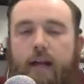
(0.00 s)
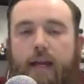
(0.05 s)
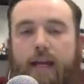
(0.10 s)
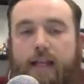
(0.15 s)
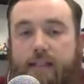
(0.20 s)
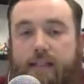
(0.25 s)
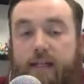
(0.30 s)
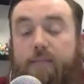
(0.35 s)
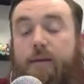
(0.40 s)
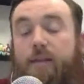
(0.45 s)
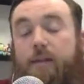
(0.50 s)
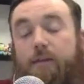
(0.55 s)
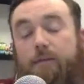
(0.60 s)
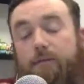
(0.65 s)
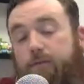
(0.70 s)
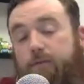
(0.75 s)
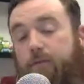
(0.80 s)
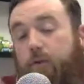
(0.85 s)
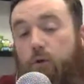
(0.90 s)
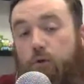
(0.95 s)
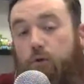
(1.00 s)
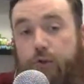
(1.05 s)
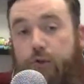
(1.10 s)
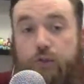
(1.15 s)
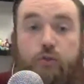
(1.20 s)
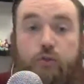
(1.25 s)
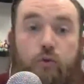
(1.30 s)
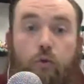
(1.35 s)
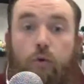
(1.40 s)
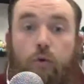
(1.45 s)
It's going to be the full
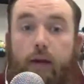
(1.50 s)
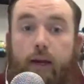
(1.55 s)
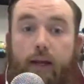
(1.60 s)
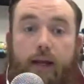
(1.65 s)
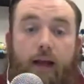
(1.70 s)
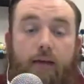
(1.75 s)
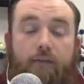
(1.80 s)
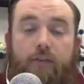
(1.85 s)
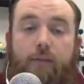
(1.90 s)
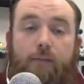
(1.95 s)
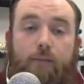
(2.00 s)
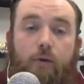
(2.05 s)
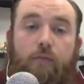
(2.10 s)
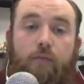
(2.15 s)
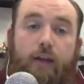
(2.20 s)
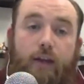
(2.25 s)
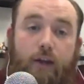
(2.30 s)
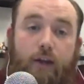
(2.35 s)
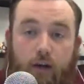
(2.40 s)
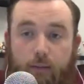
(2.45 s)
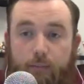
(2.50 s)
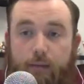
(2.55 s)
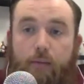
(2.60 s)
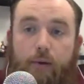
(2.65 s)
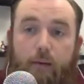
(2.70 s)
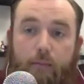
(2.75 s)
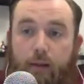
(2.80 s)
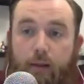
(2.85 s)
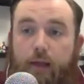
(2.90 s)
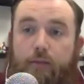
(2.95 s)
story of the movie. You're going to be
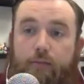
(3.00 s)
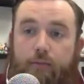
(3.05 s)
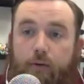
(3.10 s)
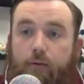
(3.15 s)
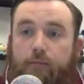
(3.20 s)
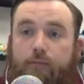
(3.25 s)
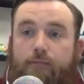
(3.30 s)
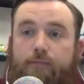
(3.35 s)
able to play through.